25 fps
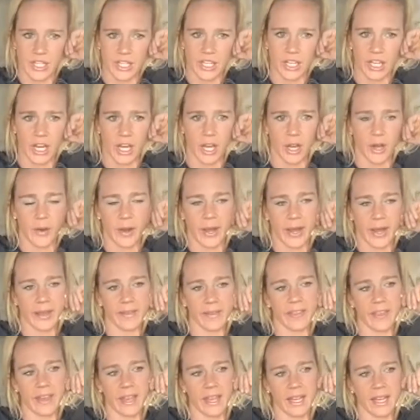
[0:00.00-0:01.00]
You know,
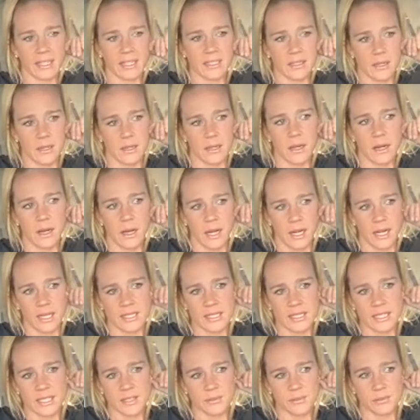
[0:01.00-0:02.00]
I think it's
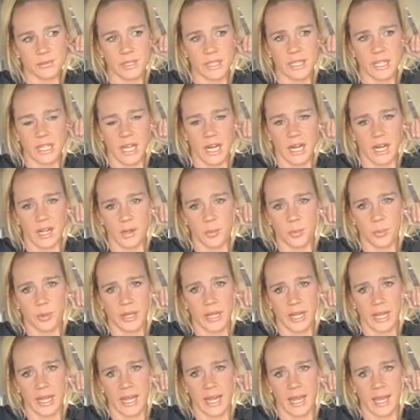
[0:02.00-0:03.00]
honestly really hard to
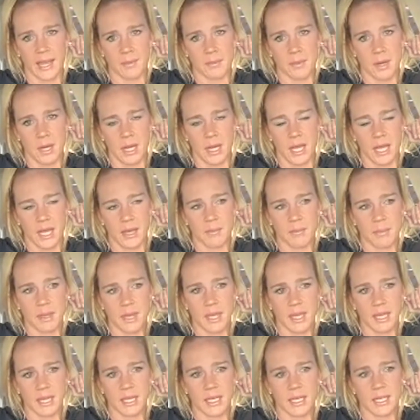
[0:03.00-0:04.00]
put a name on it
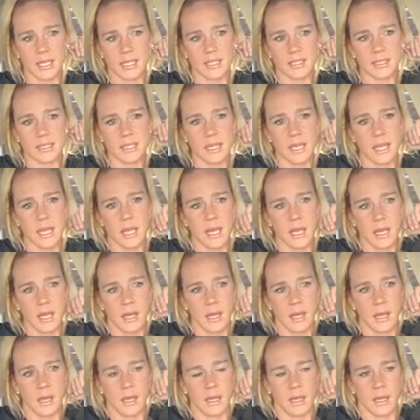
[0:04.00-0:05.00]
because
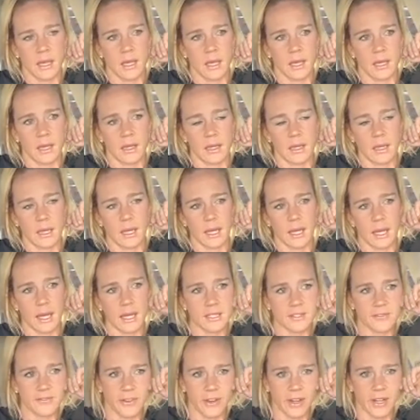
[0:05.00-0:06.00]

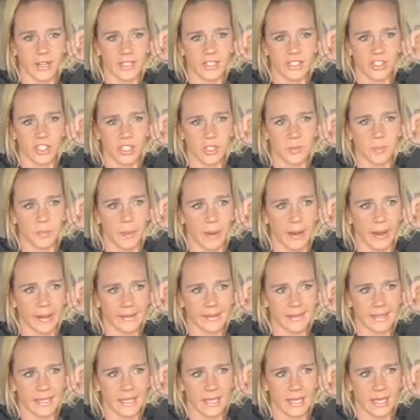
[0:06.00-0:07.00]
as far as just
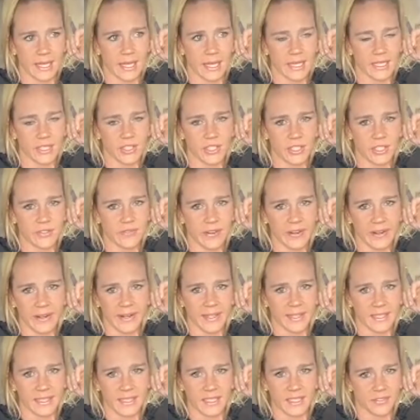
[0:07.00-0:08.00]
boxing, it's just
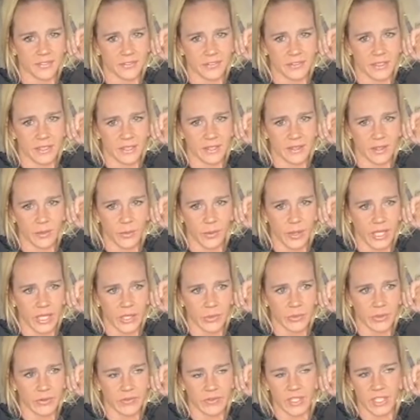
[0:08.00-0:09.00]
very different the way
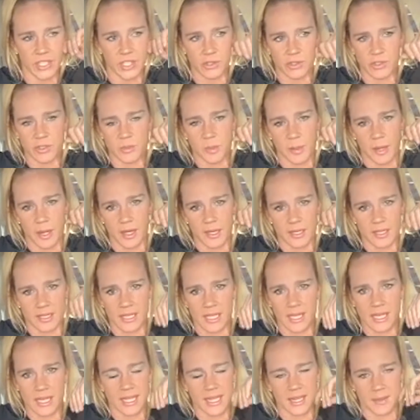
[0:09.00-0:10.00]
you even use
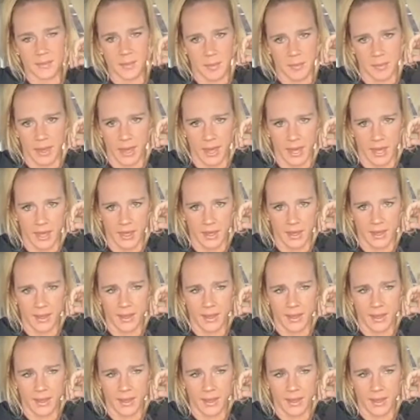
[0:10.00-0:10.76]
boxing in MMA.